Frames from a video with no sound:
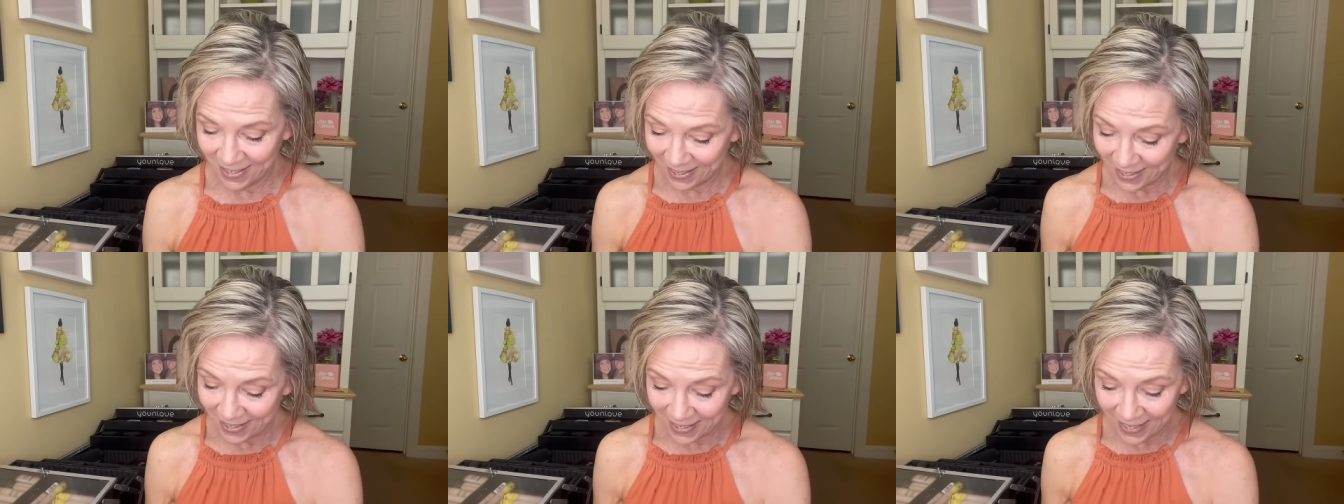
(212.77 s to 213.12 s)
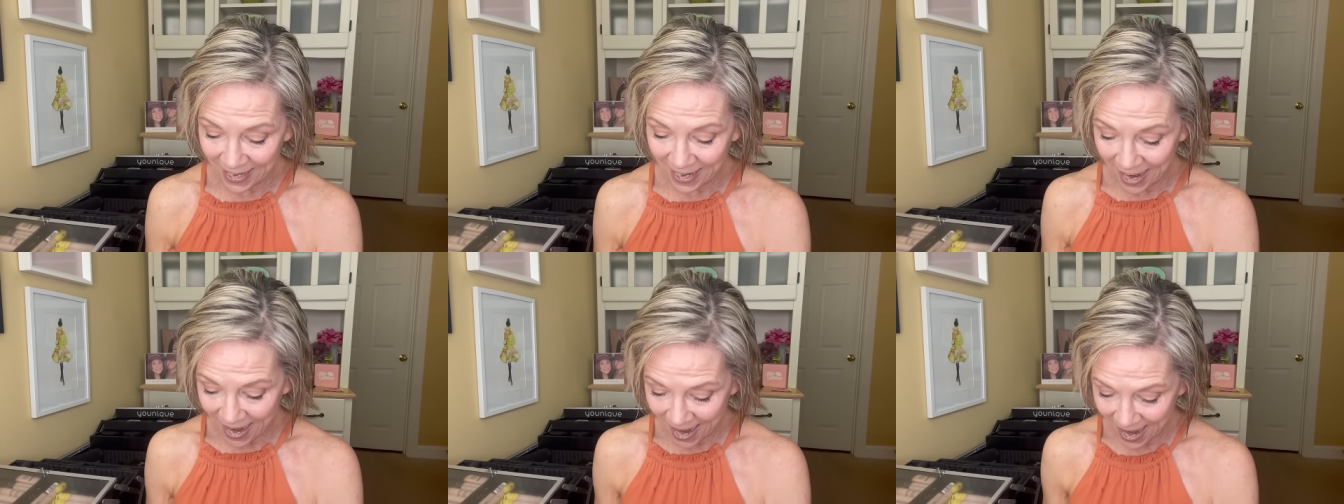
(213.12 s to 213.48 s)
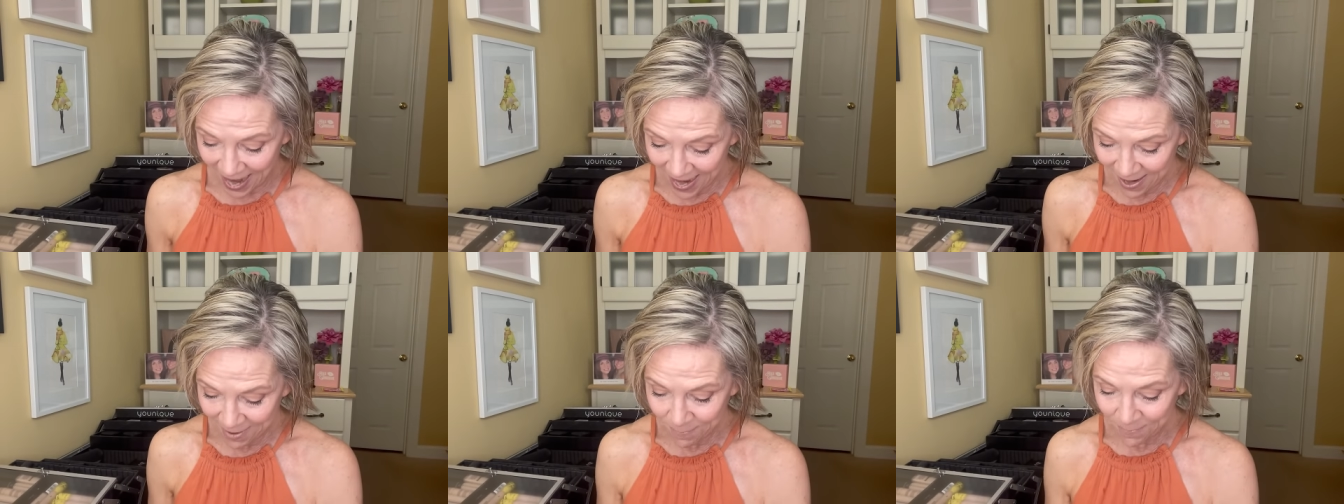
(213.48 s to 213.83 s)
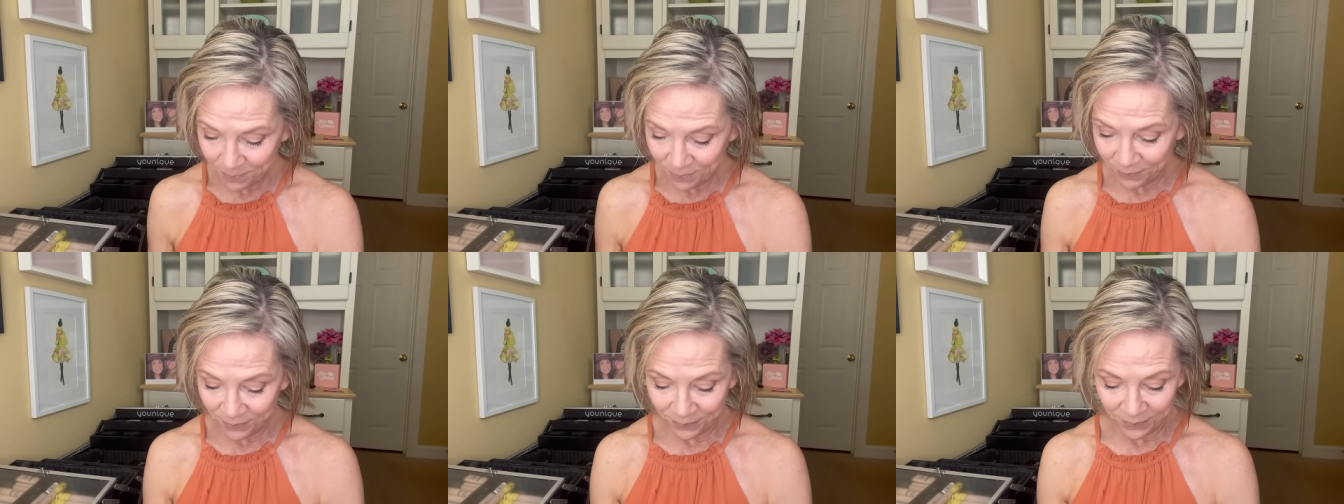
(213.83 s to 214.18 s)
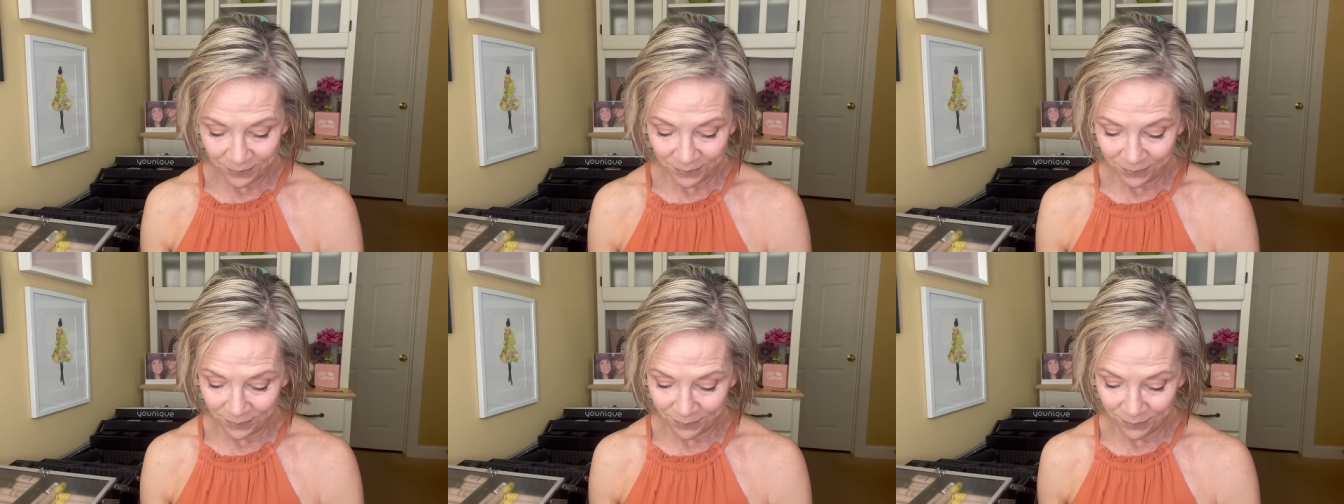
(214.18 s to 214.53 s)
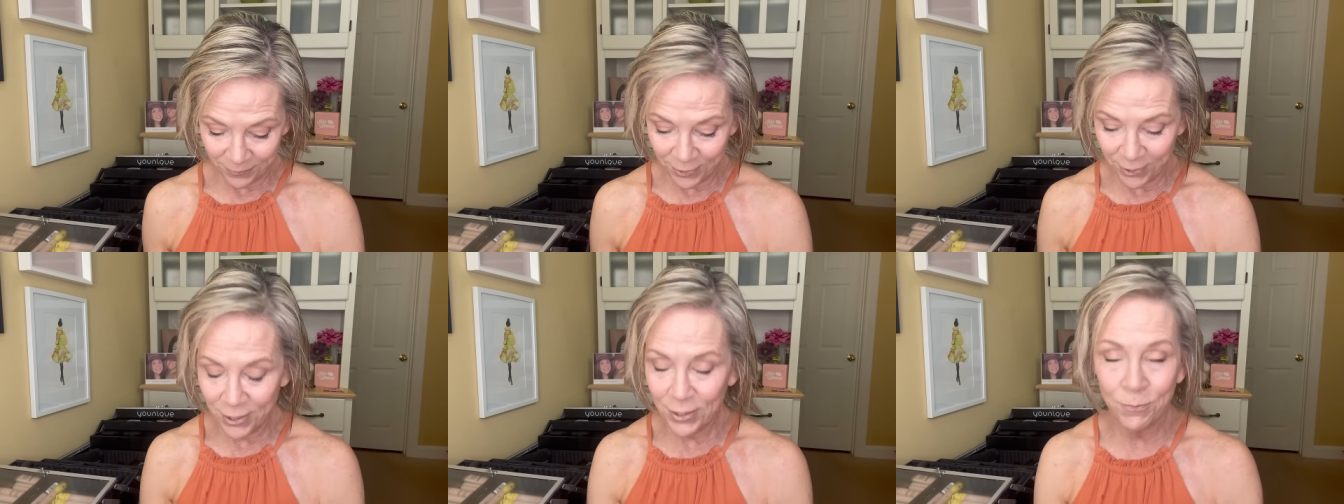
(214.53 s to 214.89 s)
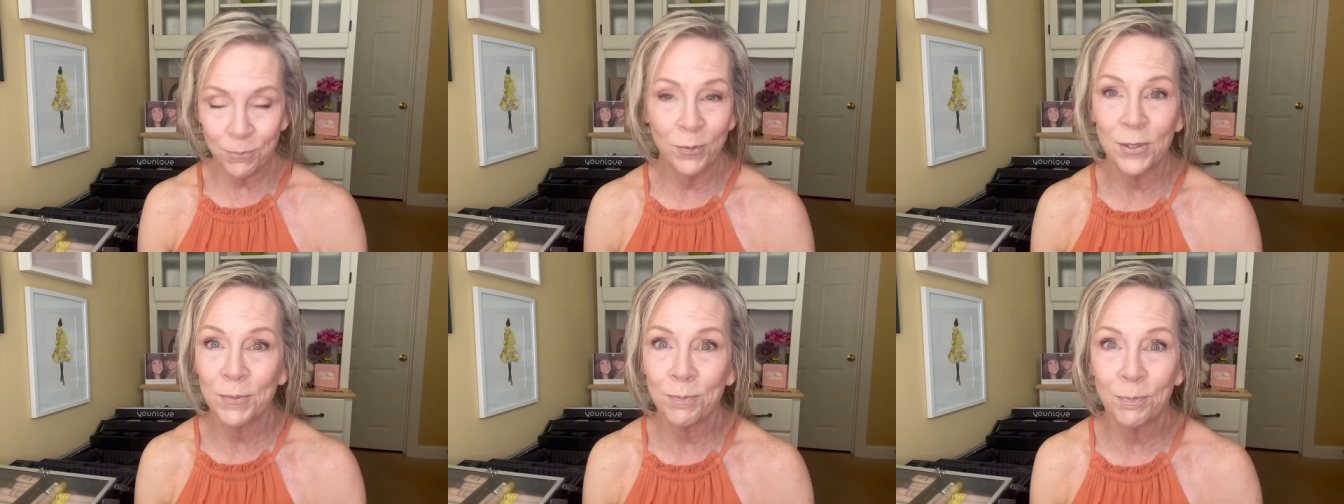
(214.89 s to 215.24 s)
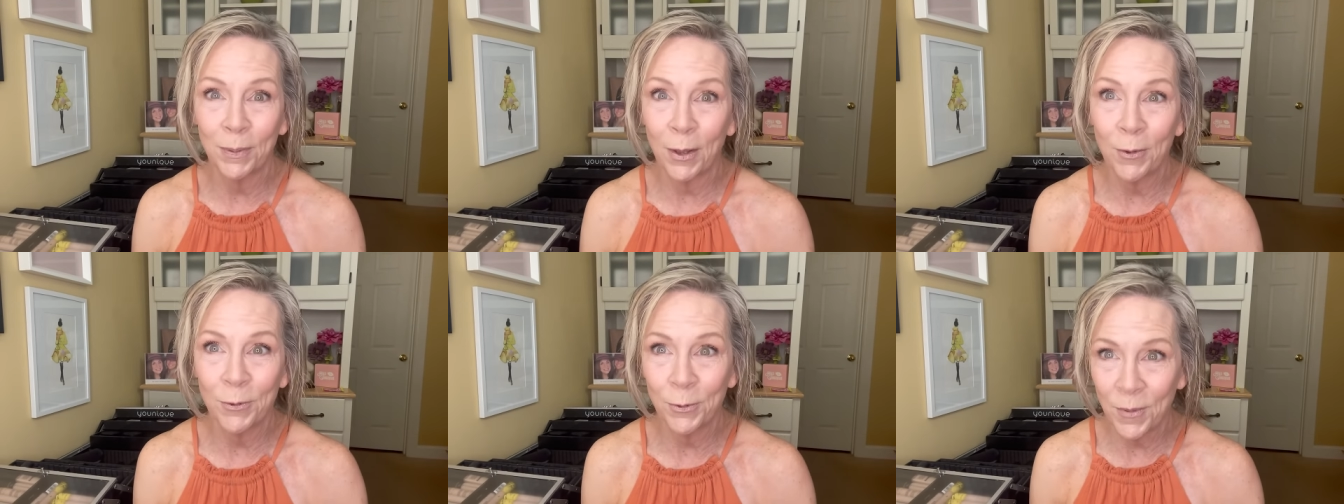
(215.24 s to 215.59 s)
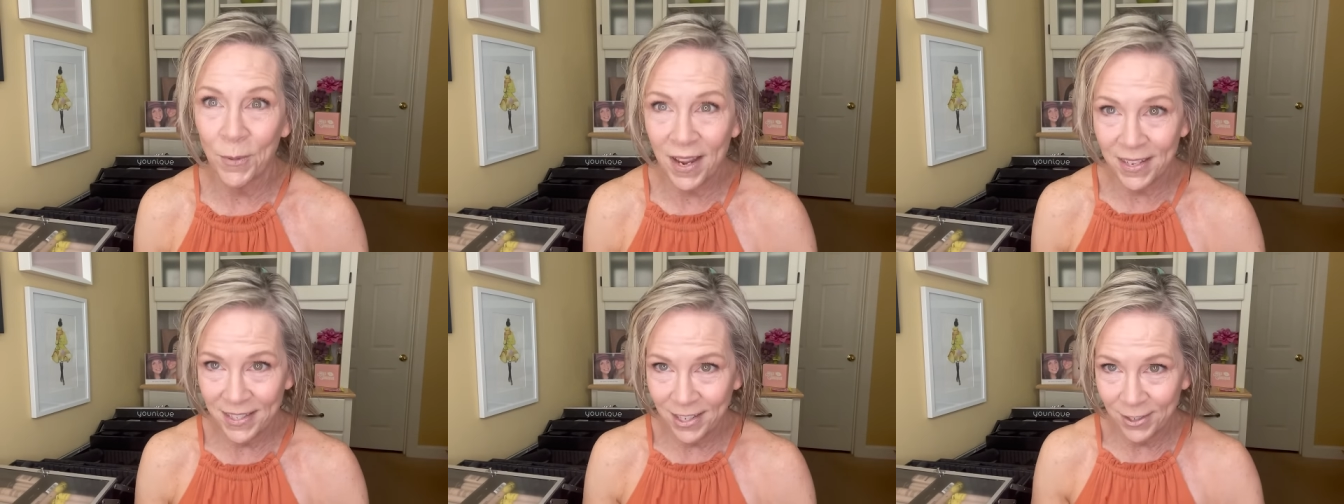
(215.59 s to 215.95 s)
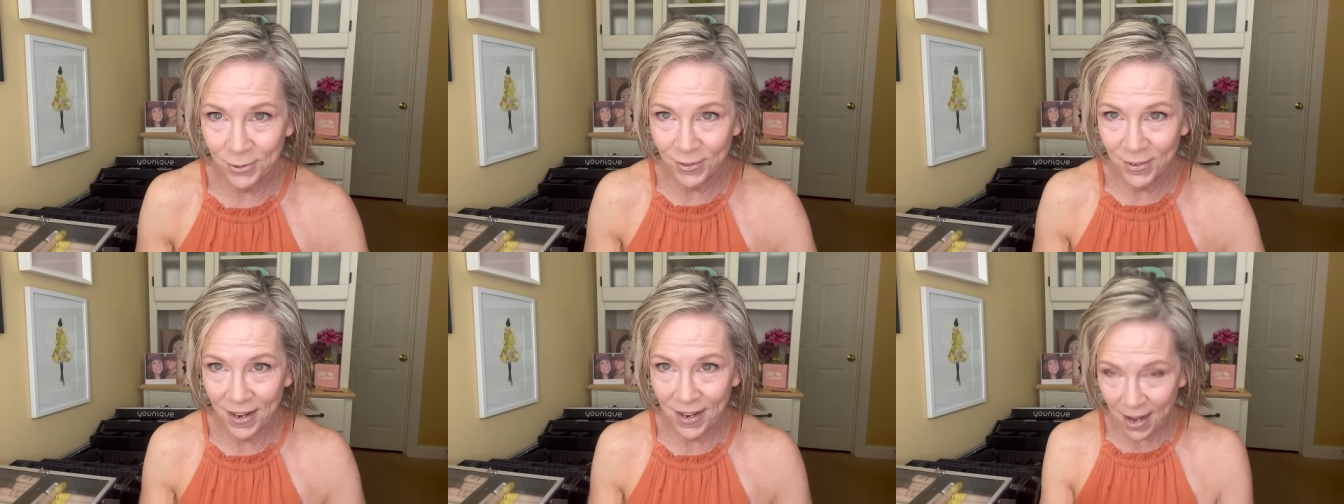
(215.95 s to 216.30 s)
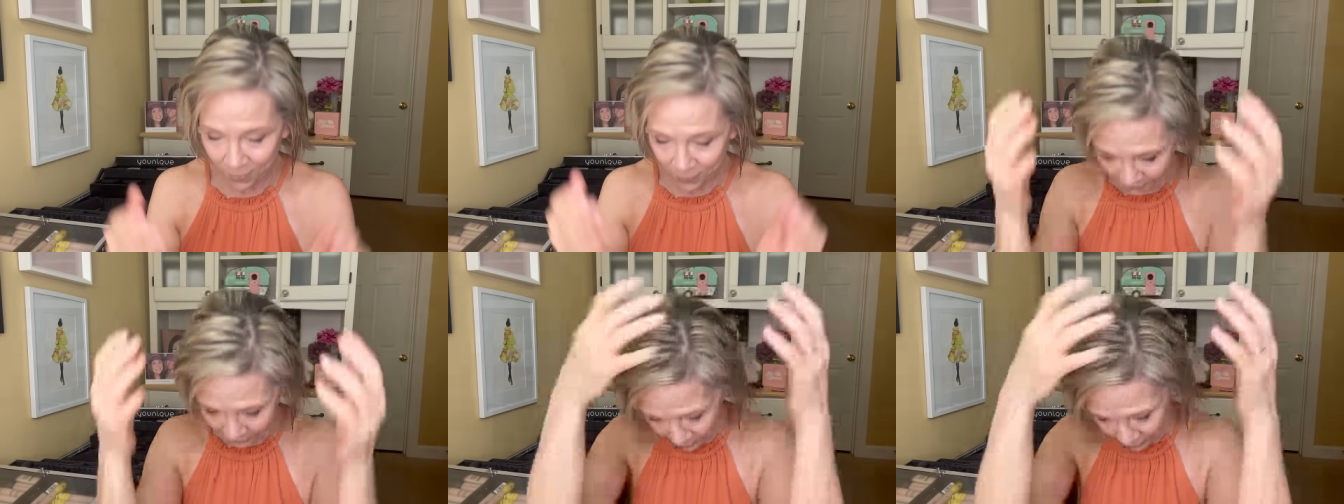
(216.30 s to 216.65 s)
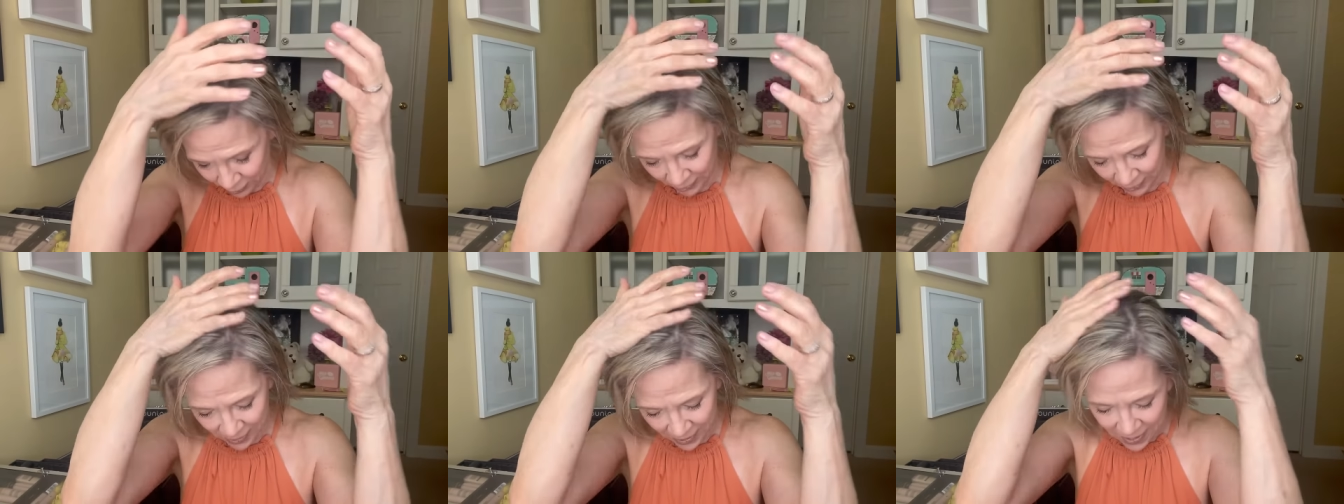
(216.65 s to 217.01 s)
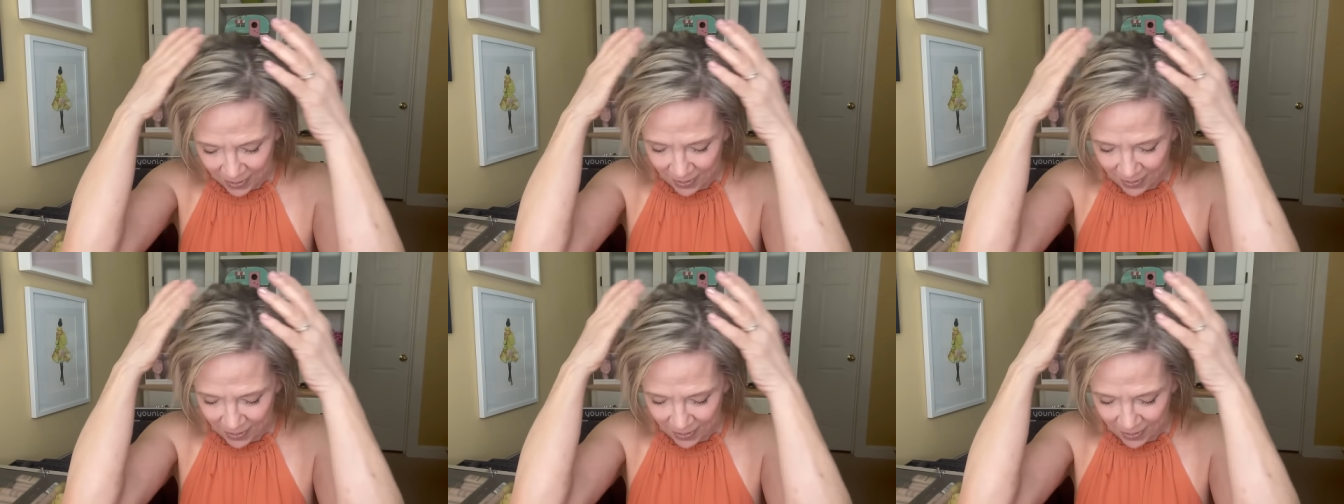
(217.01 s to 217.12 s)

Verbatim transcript: And I'm just was blown away yesterday how it looked.